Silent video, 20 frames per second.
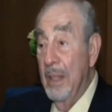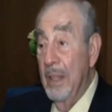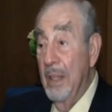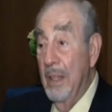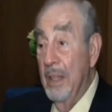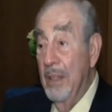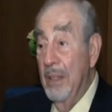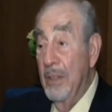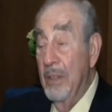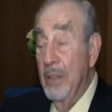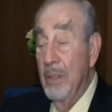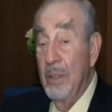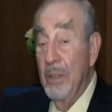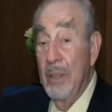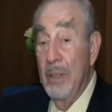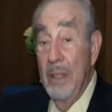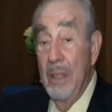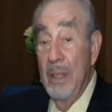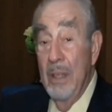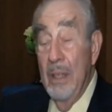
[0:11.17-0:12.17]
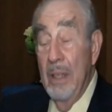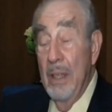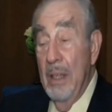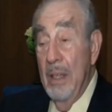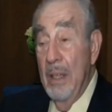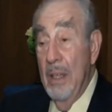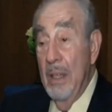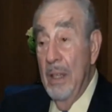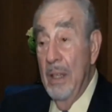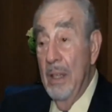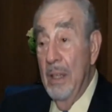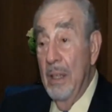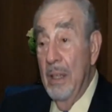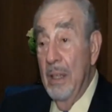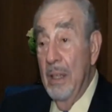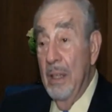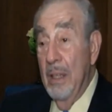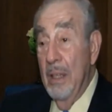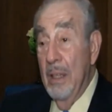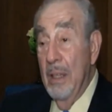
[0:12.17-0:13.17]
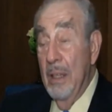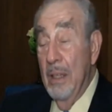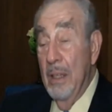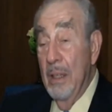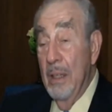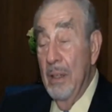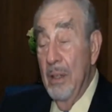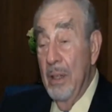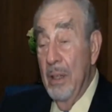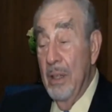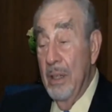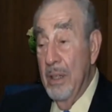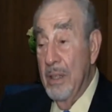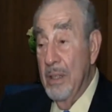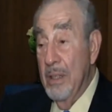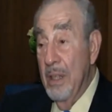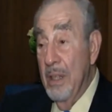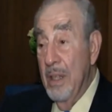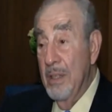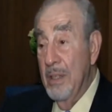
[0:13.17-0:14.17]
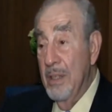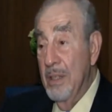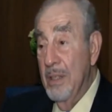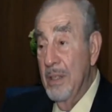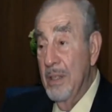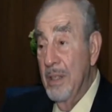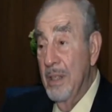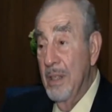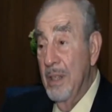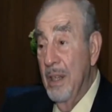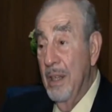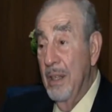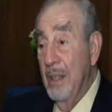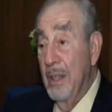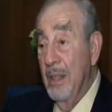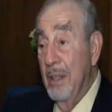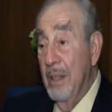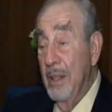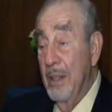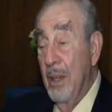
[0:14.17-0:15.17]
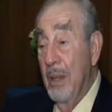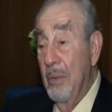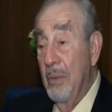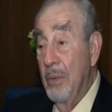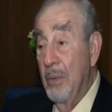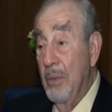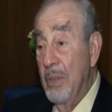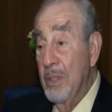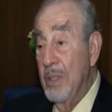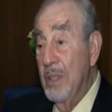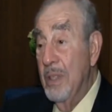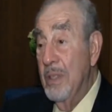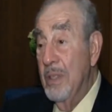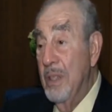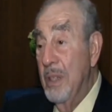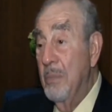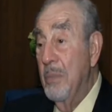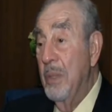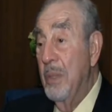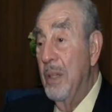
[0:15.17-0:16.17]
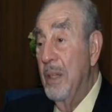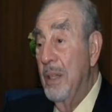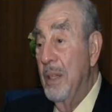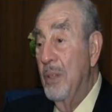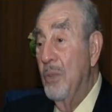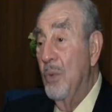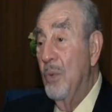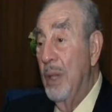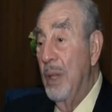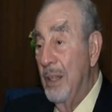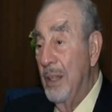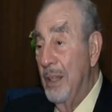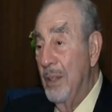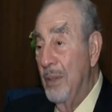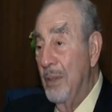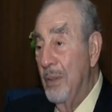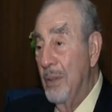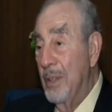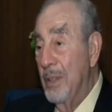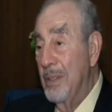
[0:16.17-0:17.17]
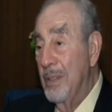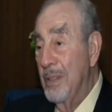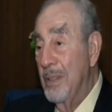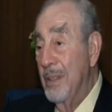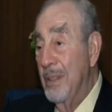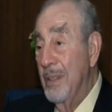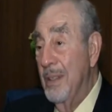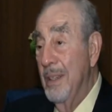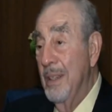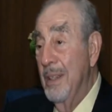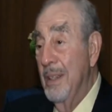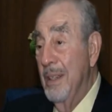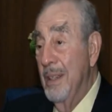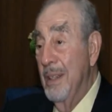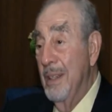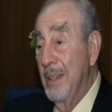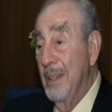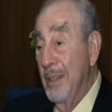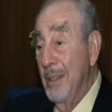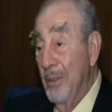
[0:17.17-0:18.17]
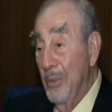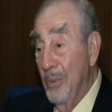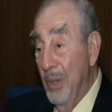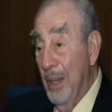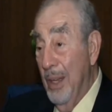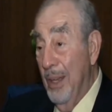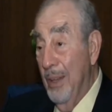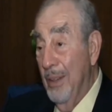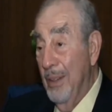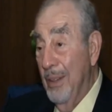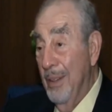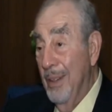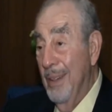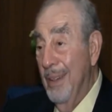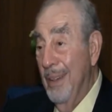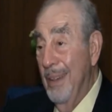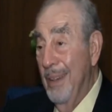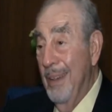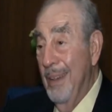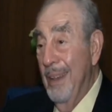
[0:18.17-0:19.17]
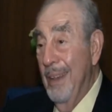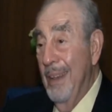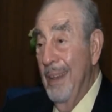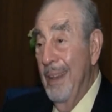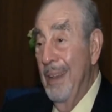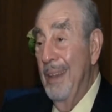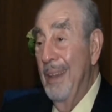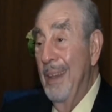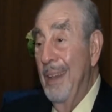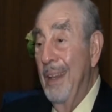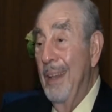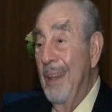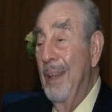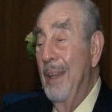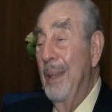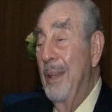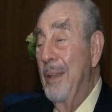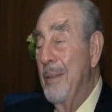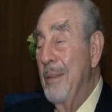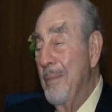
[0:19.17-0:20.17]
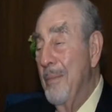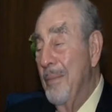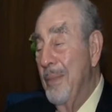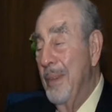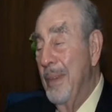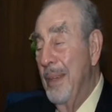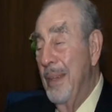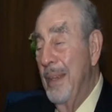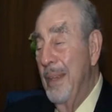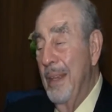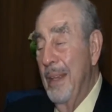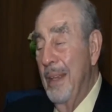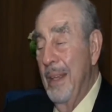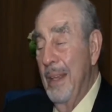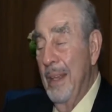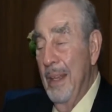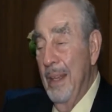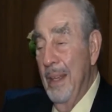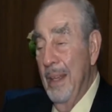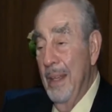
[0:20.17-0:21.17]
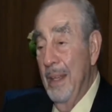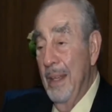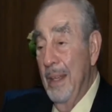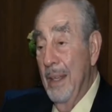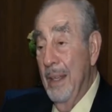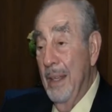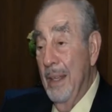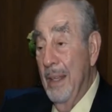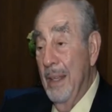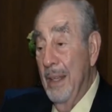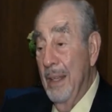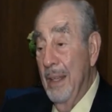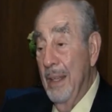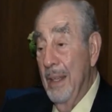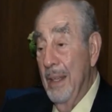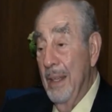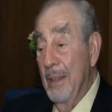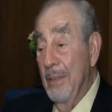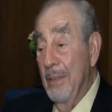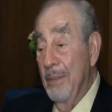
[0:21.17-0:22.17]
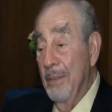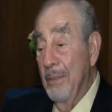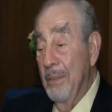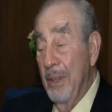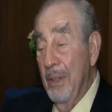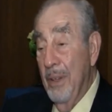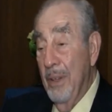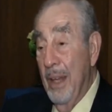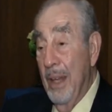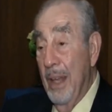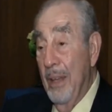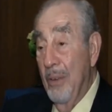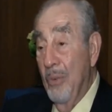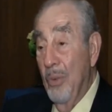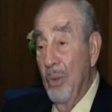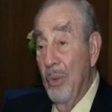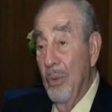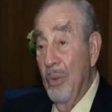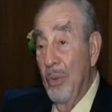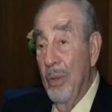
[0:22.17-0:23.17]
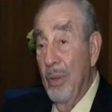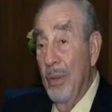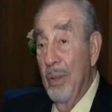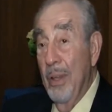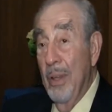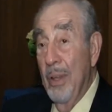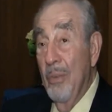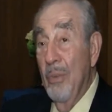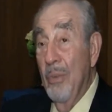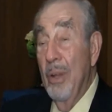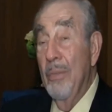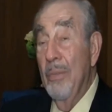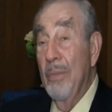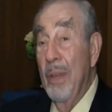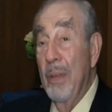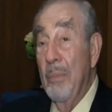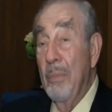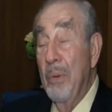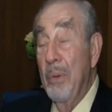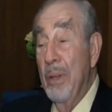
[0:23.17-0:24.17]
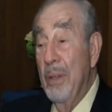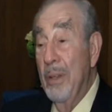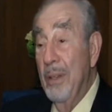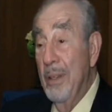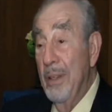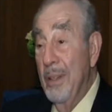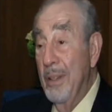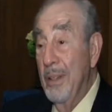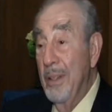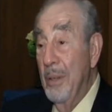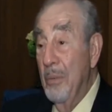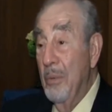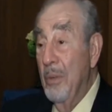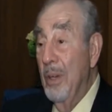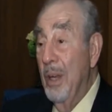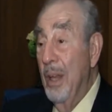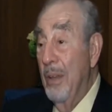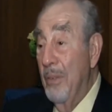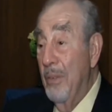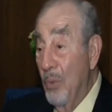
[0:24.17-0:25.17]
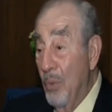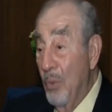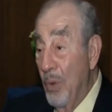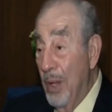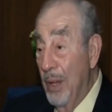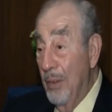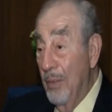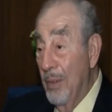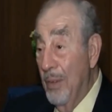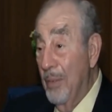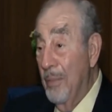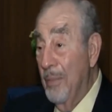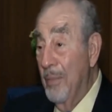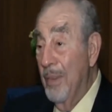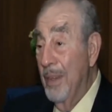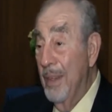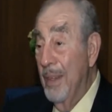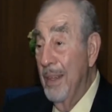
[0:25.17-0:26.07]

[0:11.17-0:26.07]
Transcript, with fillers: I, I took uh, a look at the census, and at the time there were 60 million dwelling units around. And then I uh, figured out, well, what if I put a dimmer in every one of them?